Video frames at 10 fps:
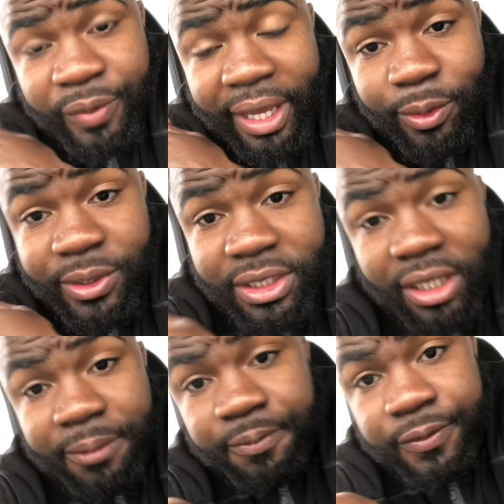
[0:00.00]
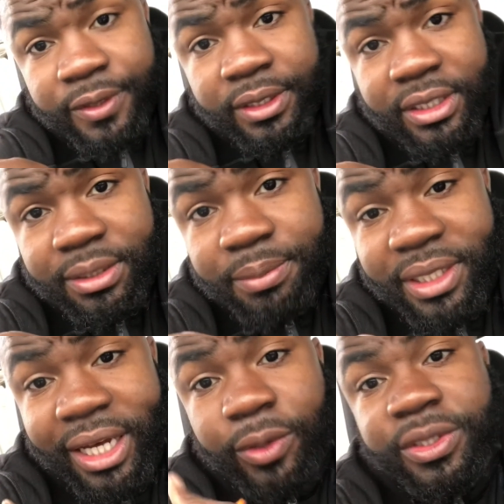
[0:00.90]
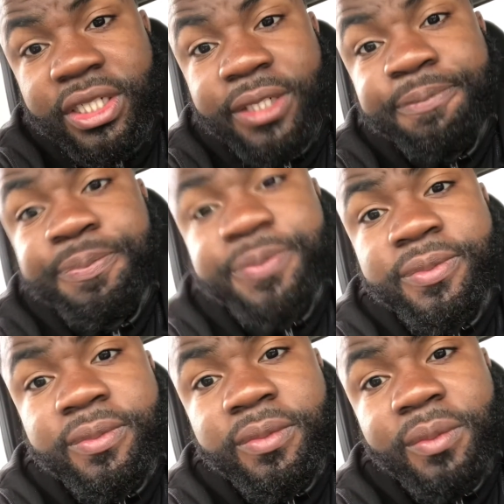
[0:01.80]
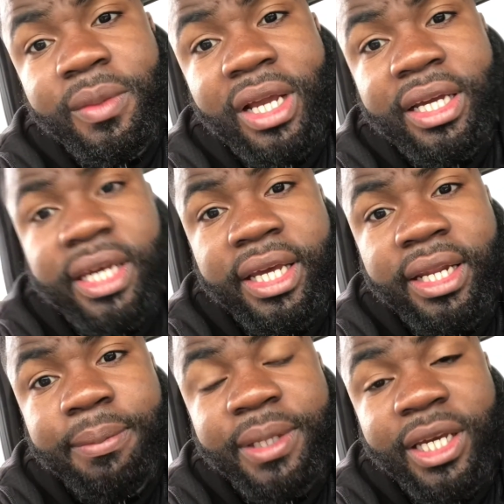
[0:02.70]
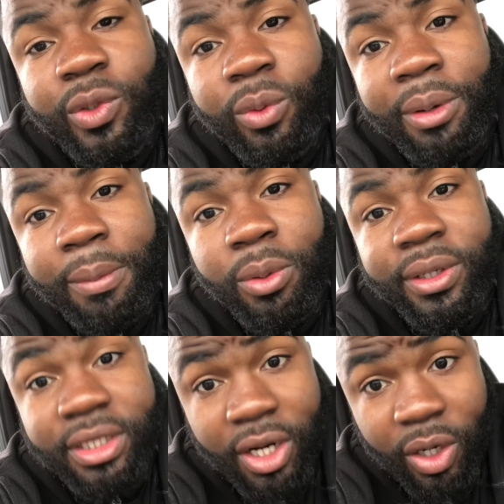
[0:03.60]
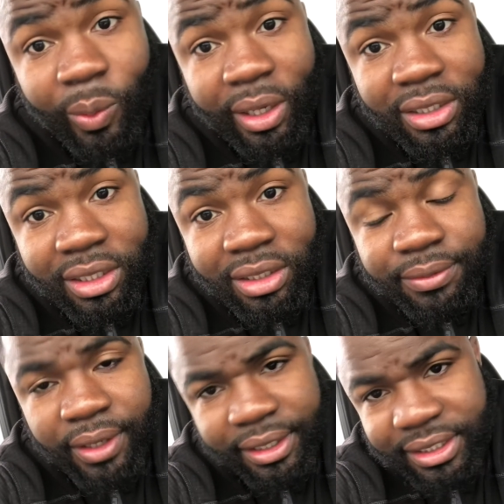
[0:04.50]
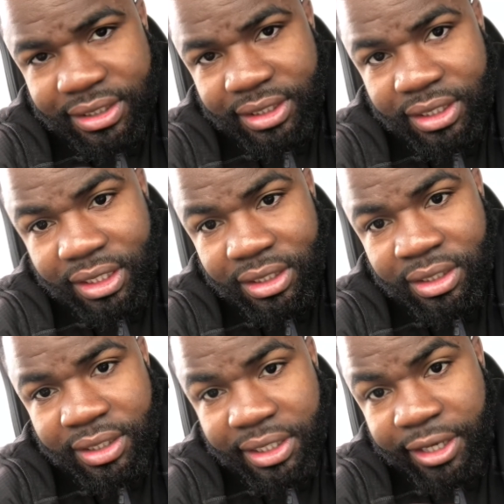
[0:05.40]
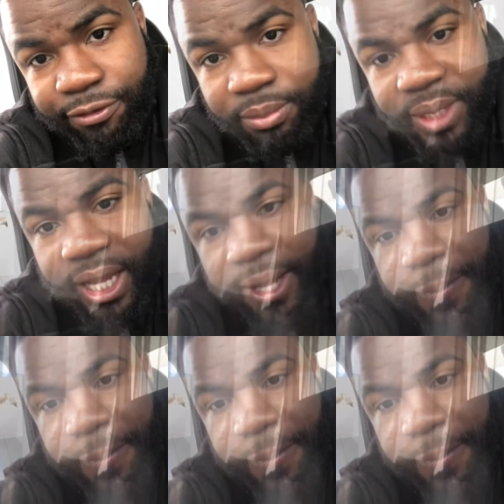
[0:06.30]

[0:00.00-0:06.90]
Hey, what's up? This is me, Al-Jib, and I'm kicking it with my boy Derrick Wali, and this is another gift from Dad.